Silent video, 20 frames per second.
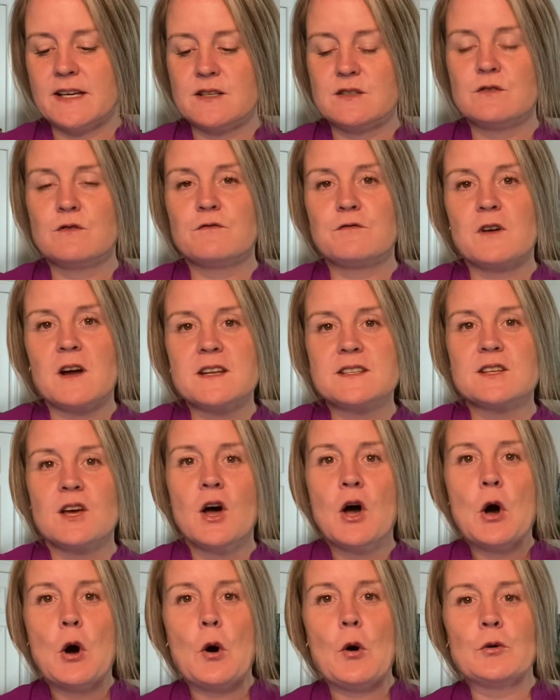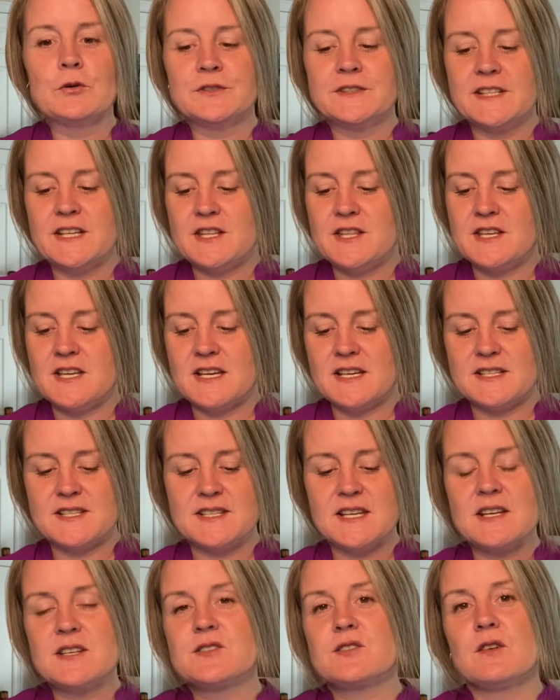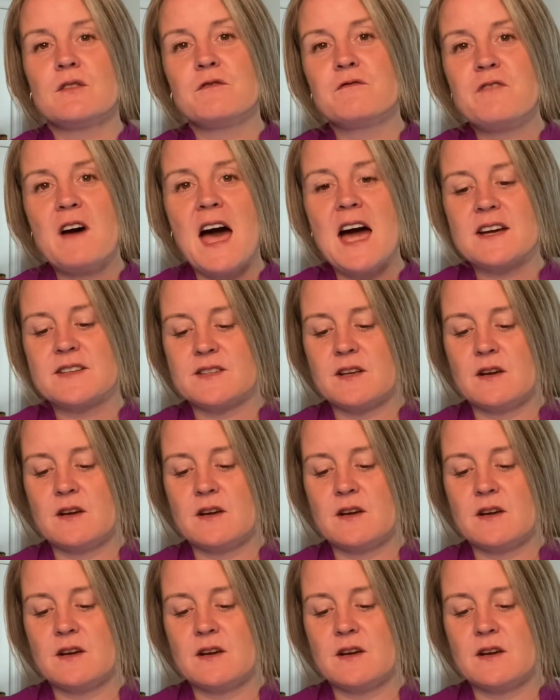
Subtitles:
to front only the essential facts